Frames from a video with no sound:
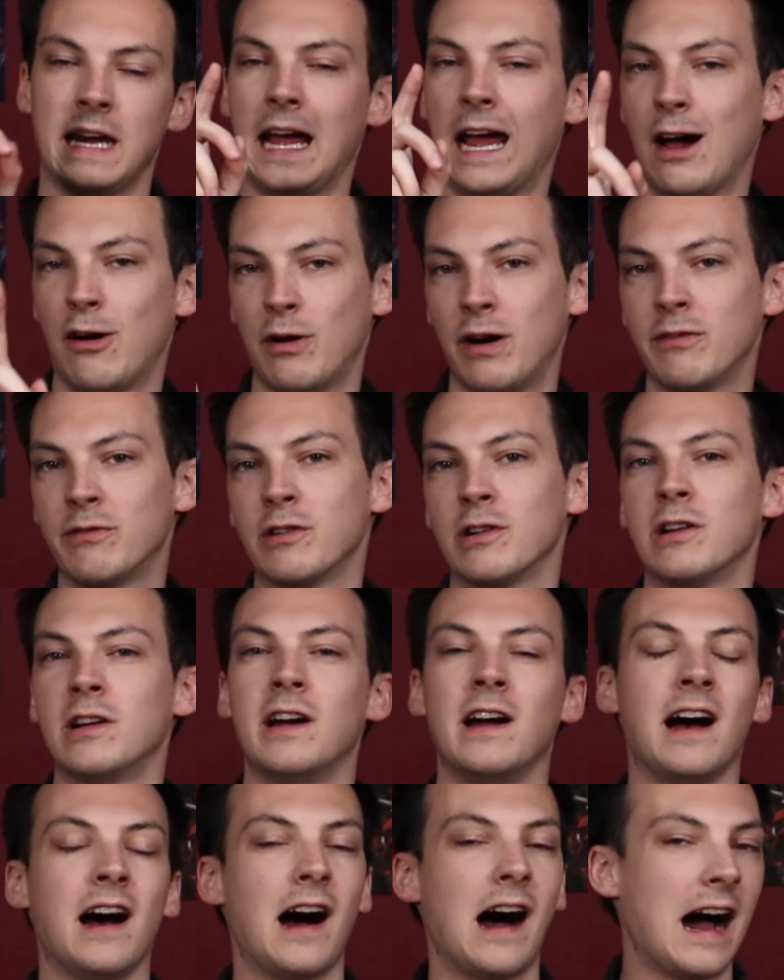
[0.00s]

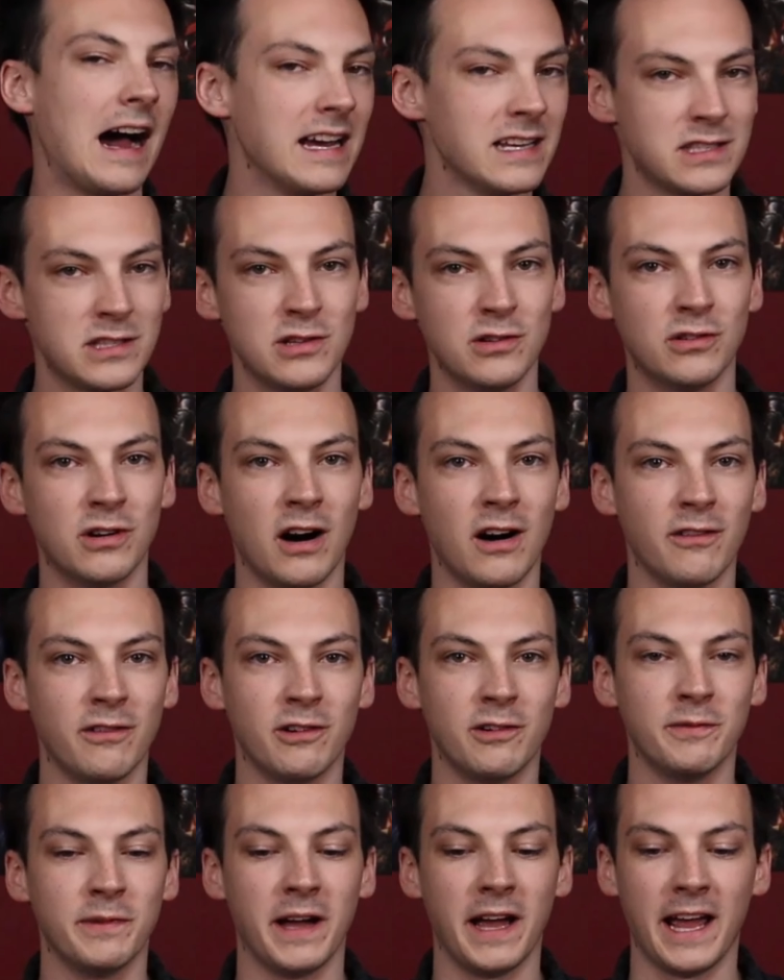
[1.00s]
However, I still love
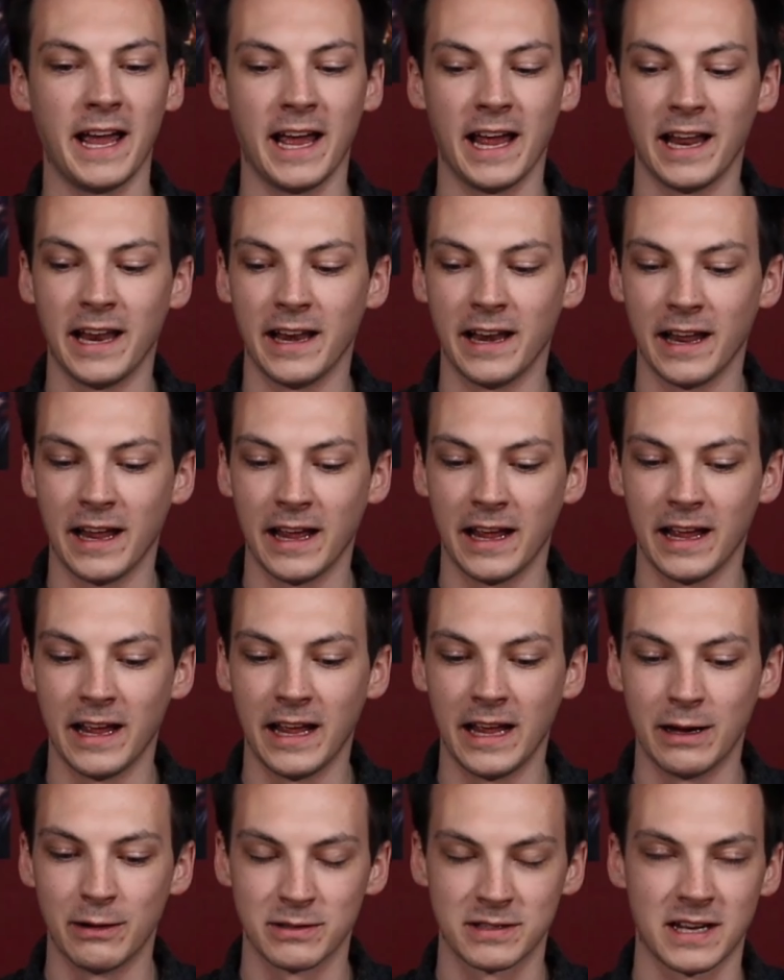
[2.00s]
them, and
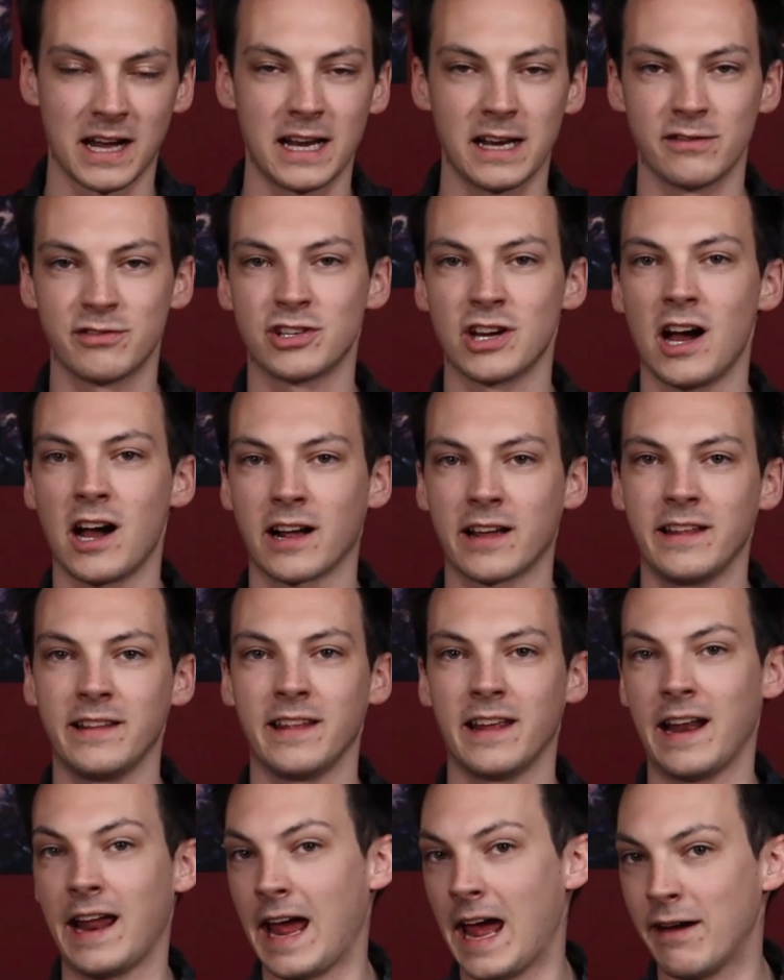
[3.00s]
it was kind of
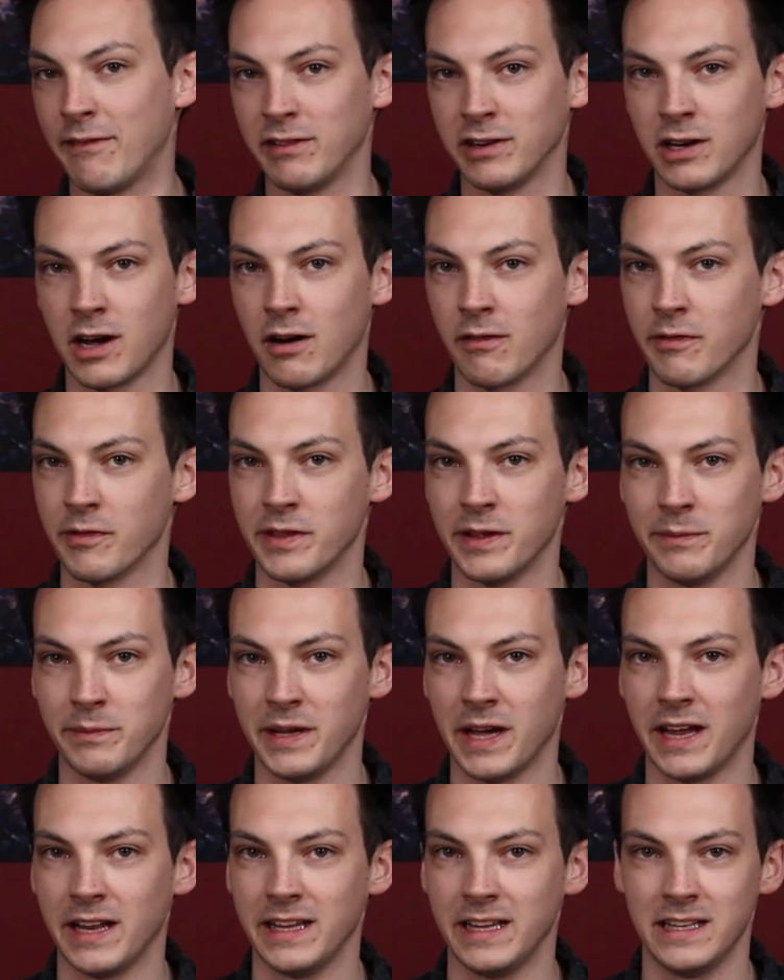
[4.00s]
shocking that I haven't covered
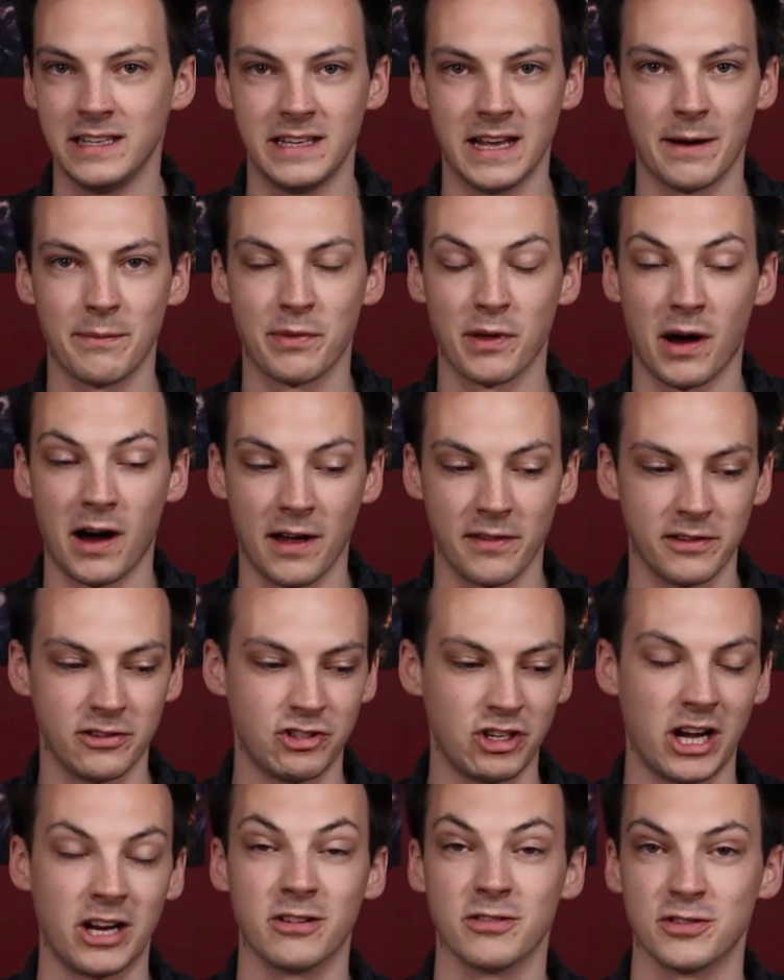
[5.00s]
them yet in depth on the
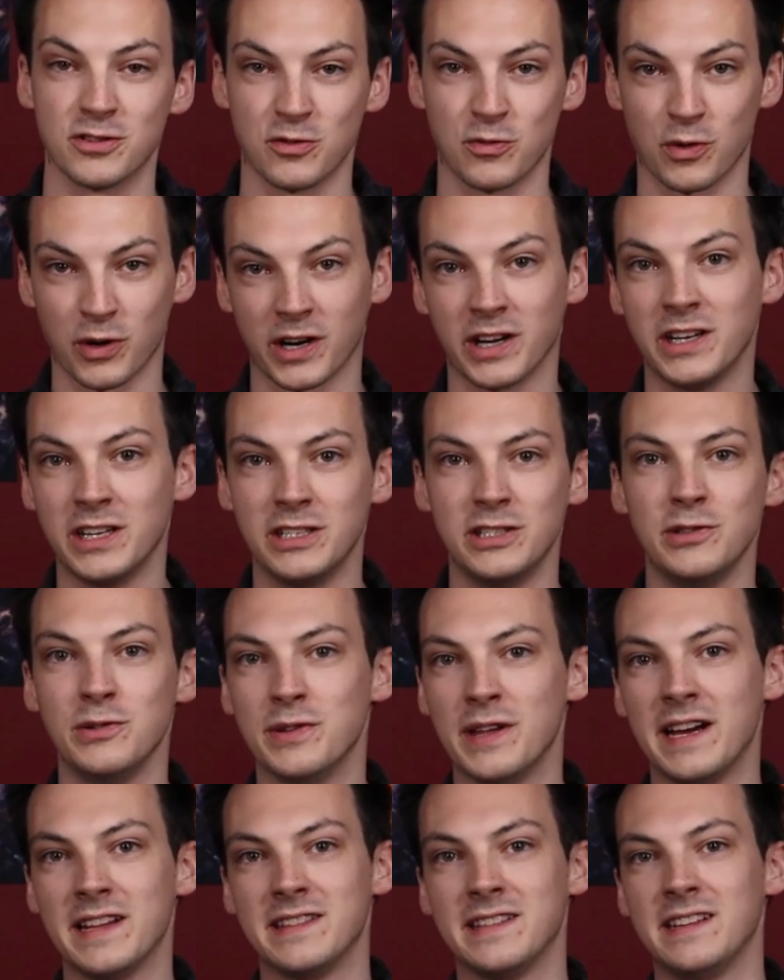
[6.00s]
channel. So we're going to
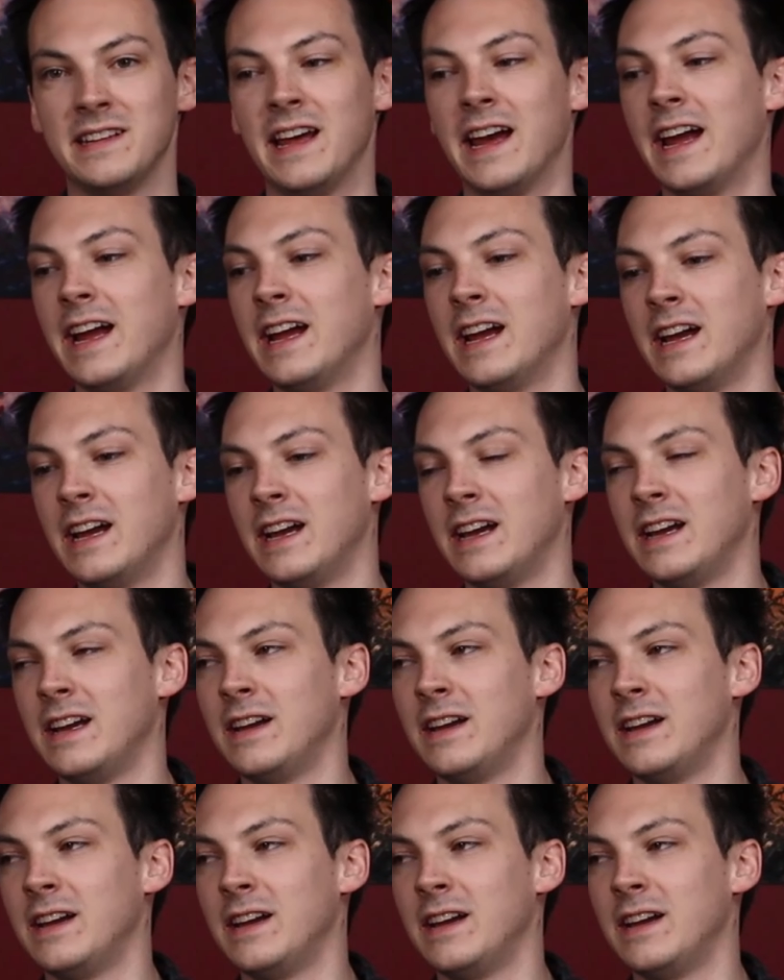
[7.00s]
do that today.